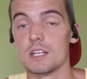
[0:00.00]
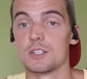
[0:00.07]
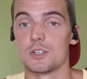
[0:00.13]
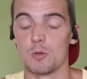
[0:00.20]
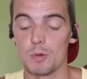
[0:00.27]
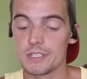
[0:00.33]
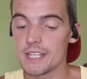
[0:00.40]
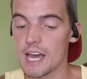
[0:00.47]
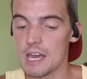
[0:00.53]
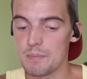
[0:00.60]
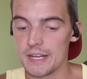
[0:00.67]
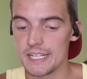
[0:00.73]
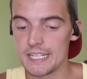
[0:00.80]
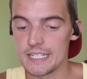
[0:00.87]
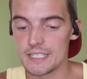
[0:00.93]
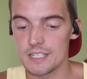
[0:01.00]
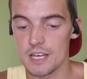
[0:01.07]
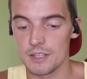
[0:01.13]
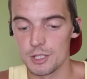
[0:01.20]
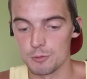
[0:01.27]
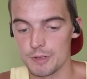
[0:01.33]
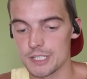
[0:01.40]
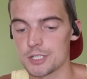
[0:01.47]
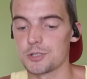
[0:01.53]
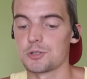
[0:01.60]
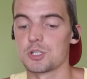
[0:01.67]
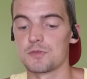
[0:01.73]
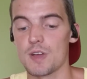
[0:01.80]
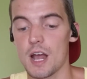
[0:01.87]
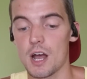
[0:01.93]
So with diabetes, the
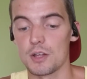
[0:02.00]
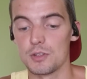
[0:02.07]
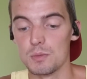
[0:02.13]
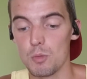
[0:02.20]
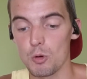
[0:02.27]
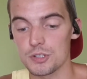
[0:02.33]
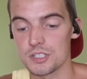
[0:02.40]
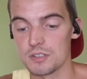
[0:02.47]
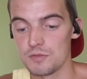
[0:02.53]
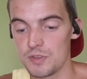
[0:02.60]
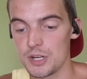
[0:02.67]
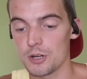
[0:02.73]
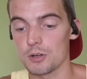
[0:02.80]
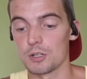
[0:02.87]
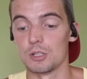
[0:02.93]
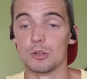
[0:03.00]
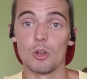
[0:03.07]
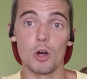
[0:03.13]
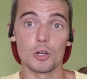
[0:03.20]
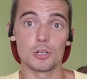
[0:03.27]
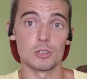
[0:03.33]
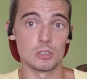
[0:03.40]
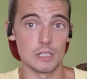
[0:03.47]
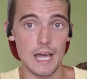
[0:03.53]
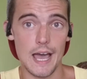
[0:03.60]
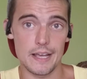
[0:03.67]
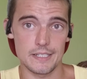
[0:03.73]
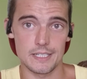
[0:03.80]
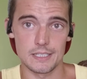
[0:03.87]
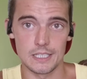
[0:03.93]
researchers found the more severe and longer
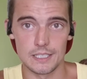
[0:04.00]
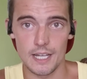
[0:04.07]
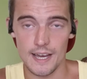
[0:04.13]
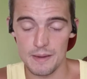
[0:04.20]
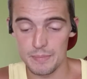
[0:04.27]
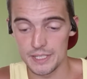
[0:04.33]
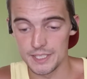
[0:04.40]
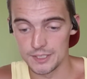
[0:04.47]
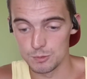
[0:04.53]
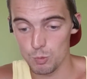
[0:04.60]
lasting the diabetes